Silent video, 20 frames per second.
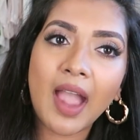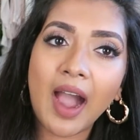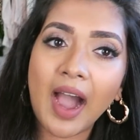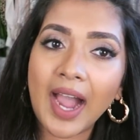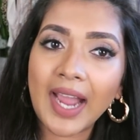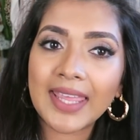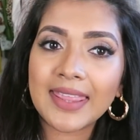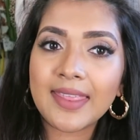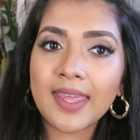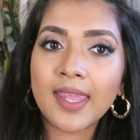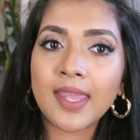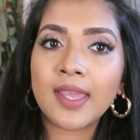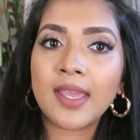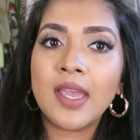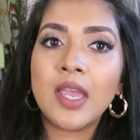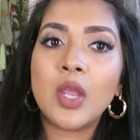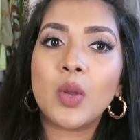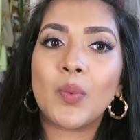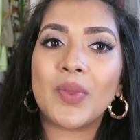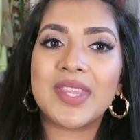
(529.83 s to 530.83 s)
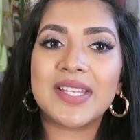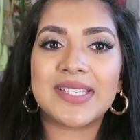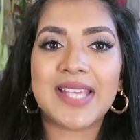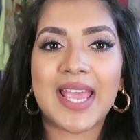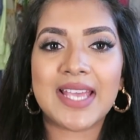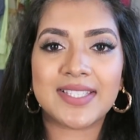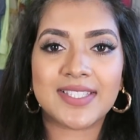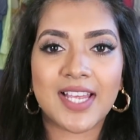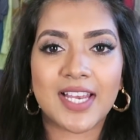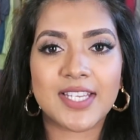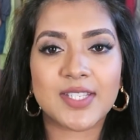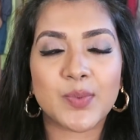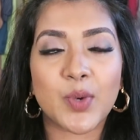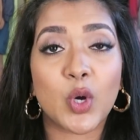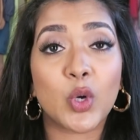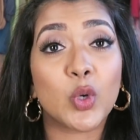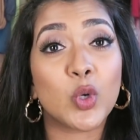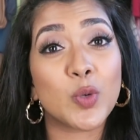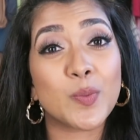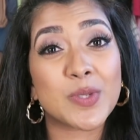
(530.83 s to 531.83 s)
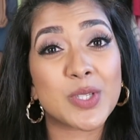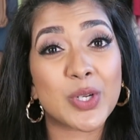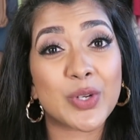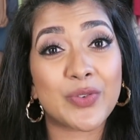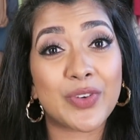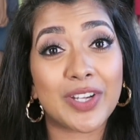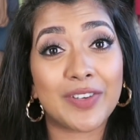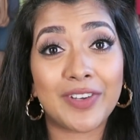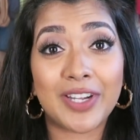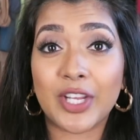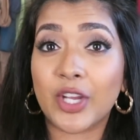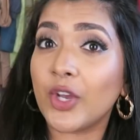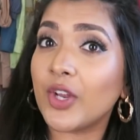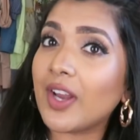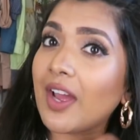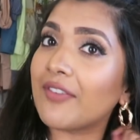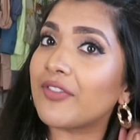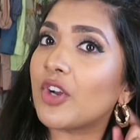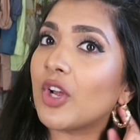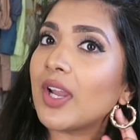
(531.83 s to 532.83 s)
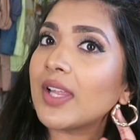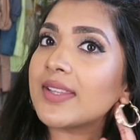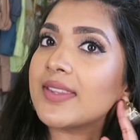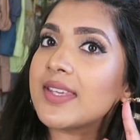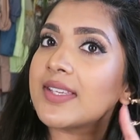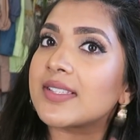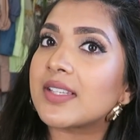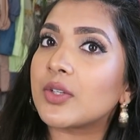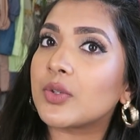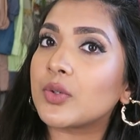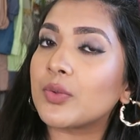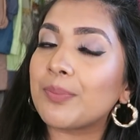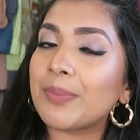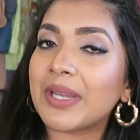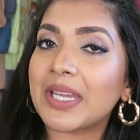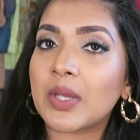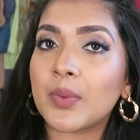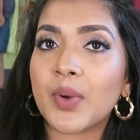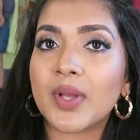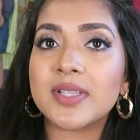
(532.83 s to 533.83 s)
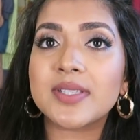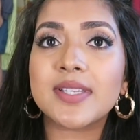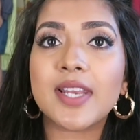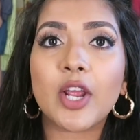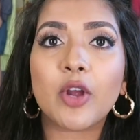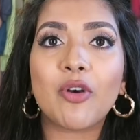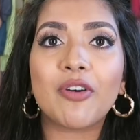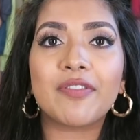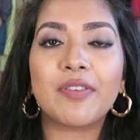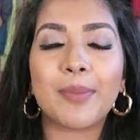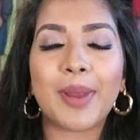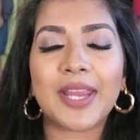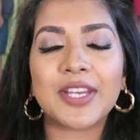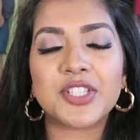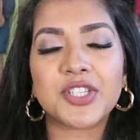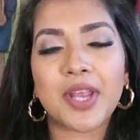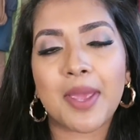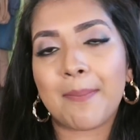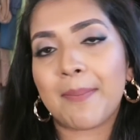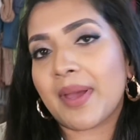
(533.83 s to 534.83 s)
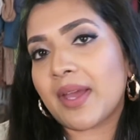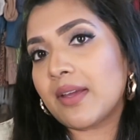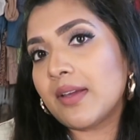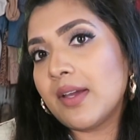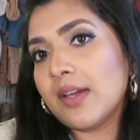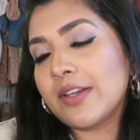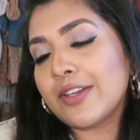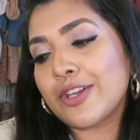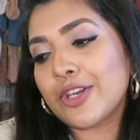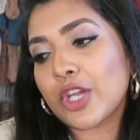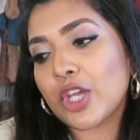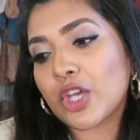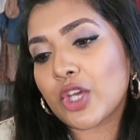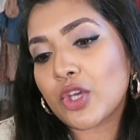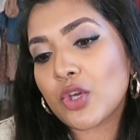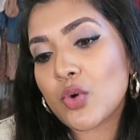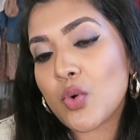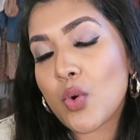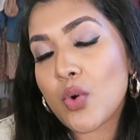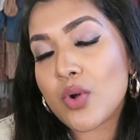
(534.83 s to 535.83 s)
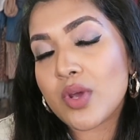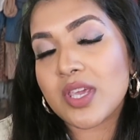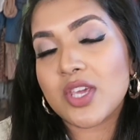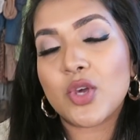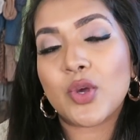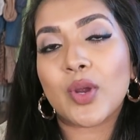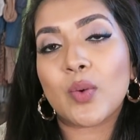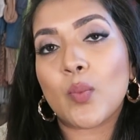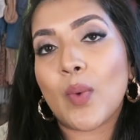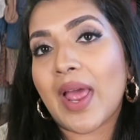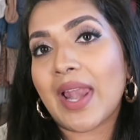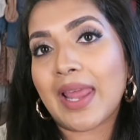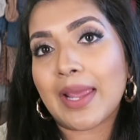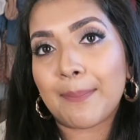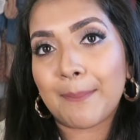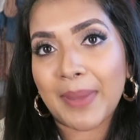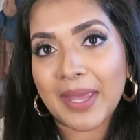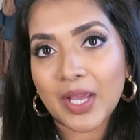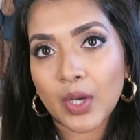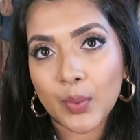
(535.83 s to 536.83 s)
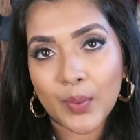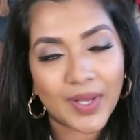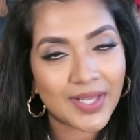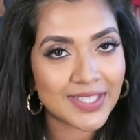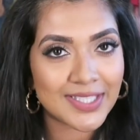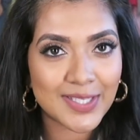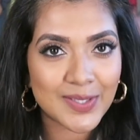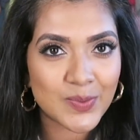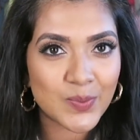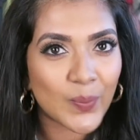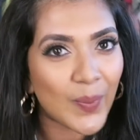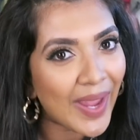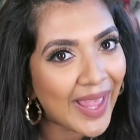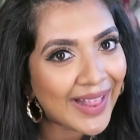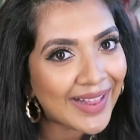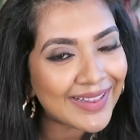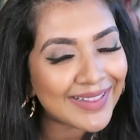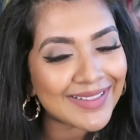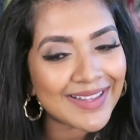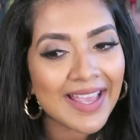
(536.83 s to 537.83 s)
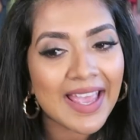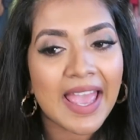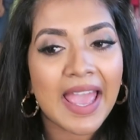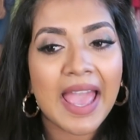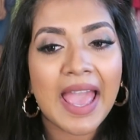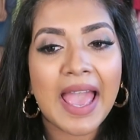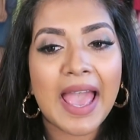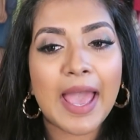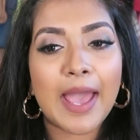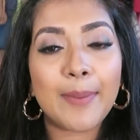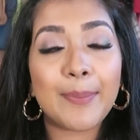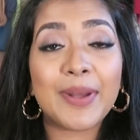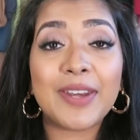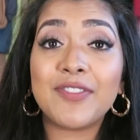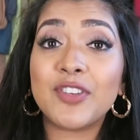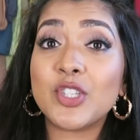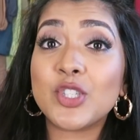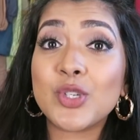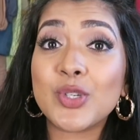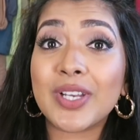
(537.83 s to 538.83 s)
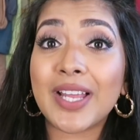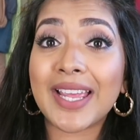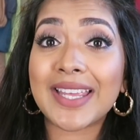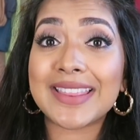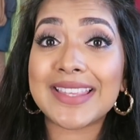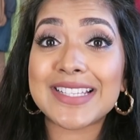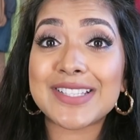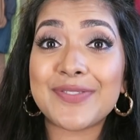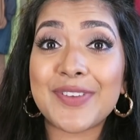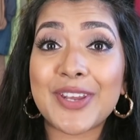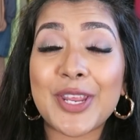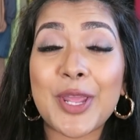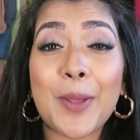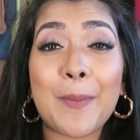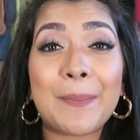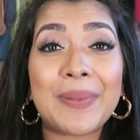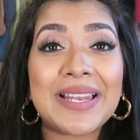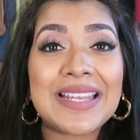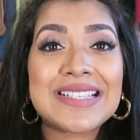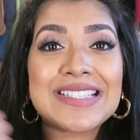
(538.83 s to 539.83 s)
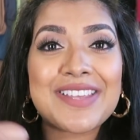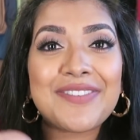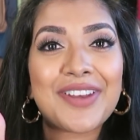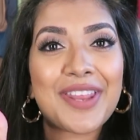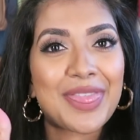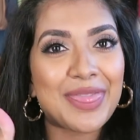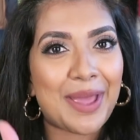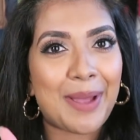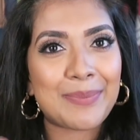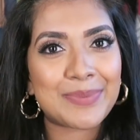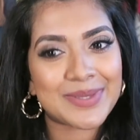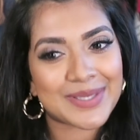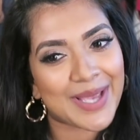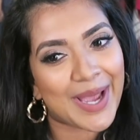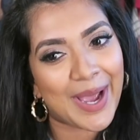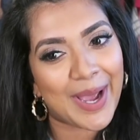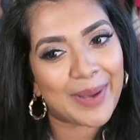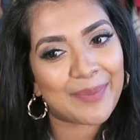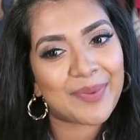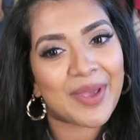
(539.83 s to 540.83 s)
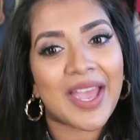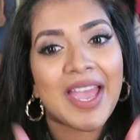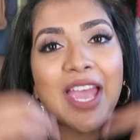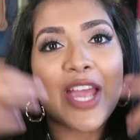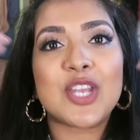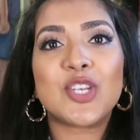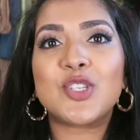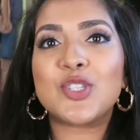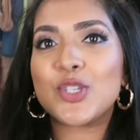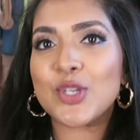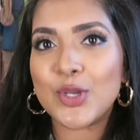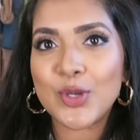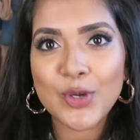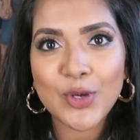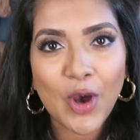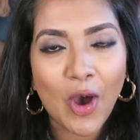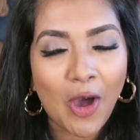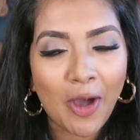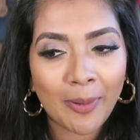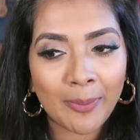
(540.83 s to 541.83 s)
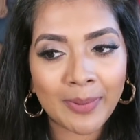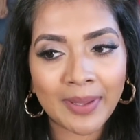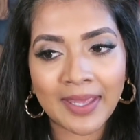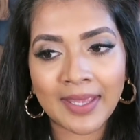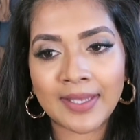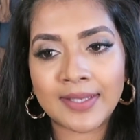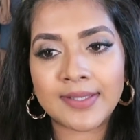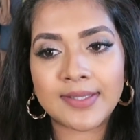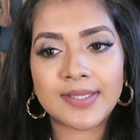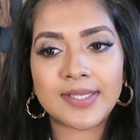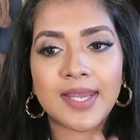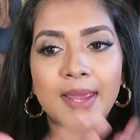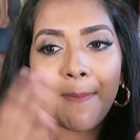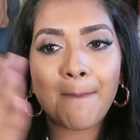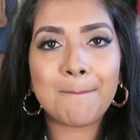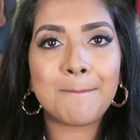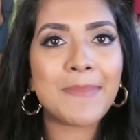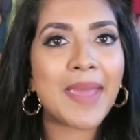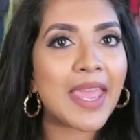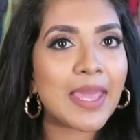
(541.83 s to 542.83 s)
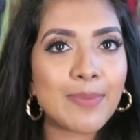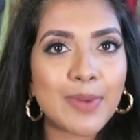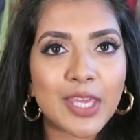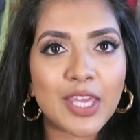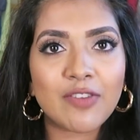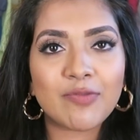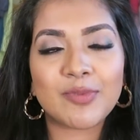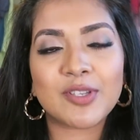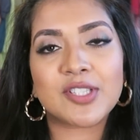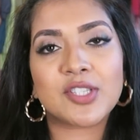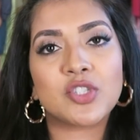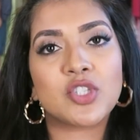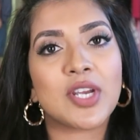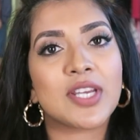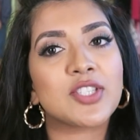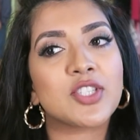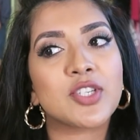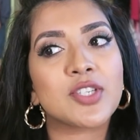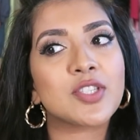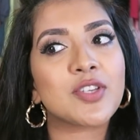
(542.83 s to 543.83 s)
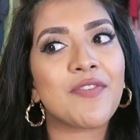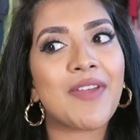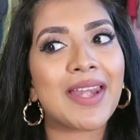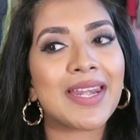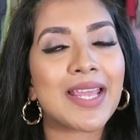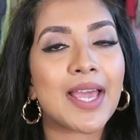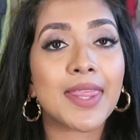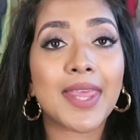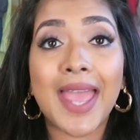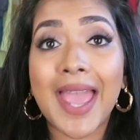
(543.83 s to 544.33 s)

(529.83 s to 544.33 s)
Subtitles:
I think with this hairstyle as well, hoops look really, really good. I've got like these little mini ones that I got from H&M, but you can wear like bigger ones as well. But if you do like this video, please give it a thumbs up. Do comment, maybe give me suggestions of any other